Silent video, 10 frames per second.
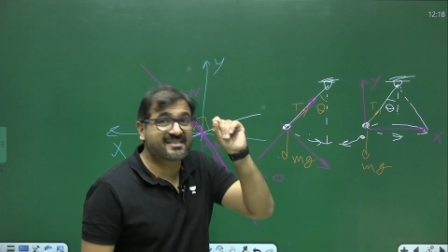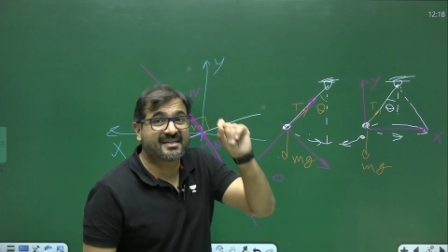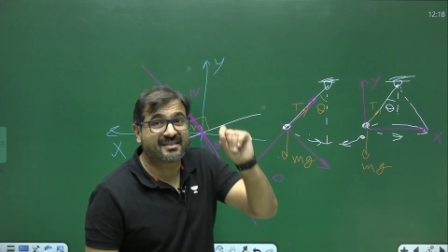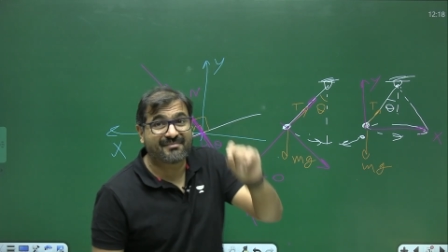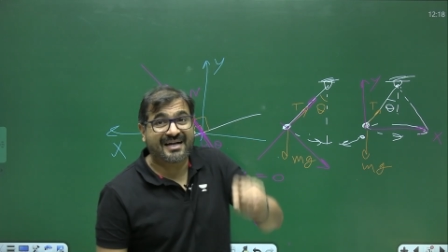and
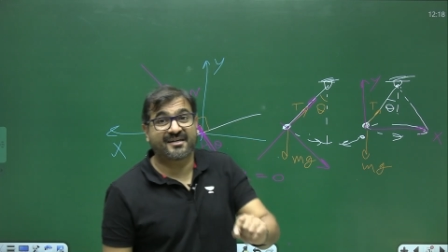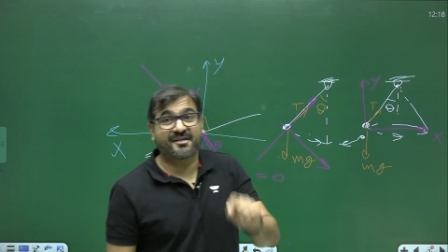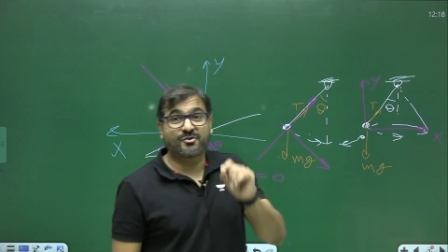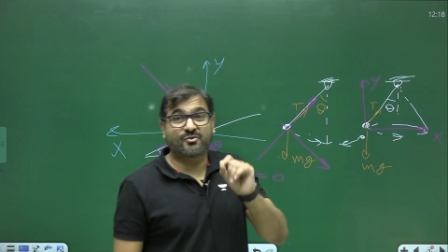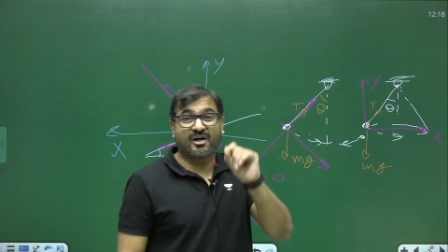the
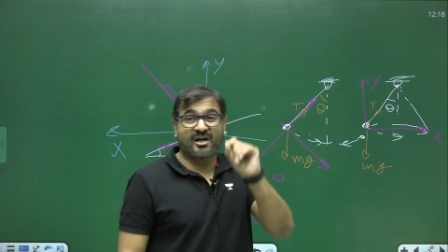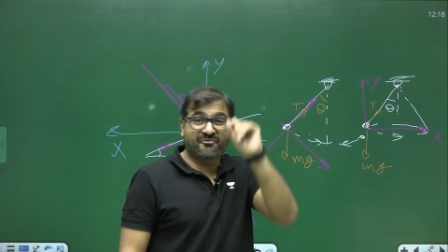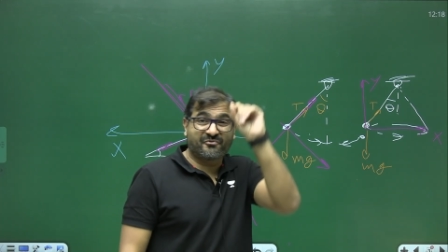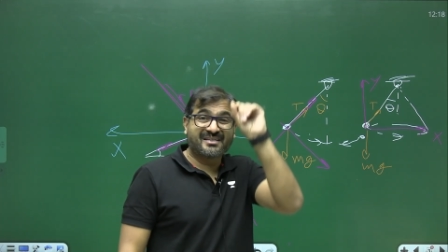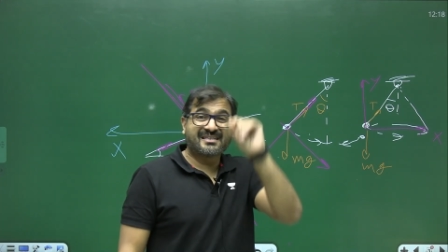magnitude of
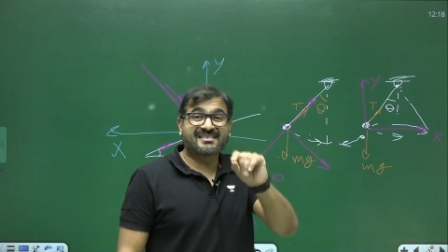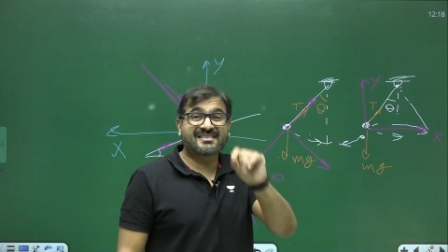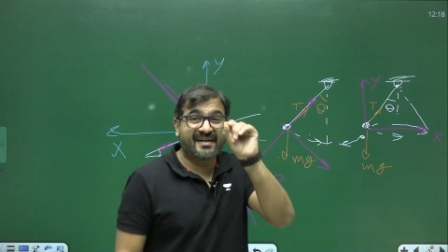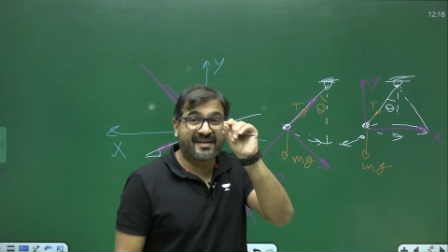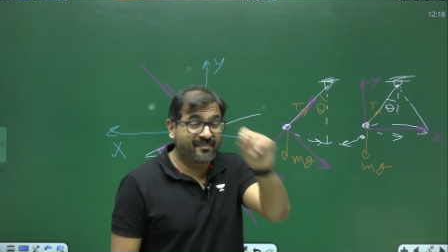
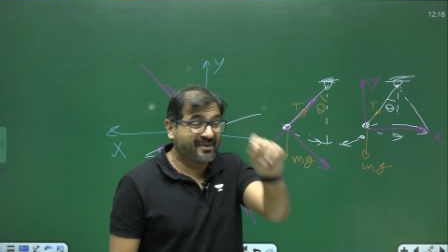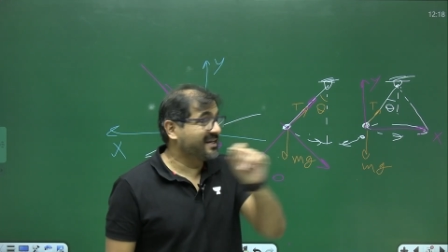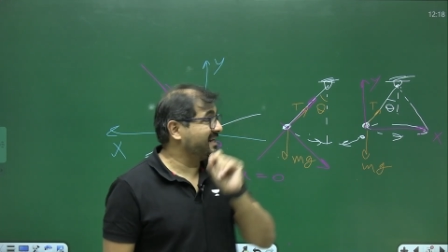centripetal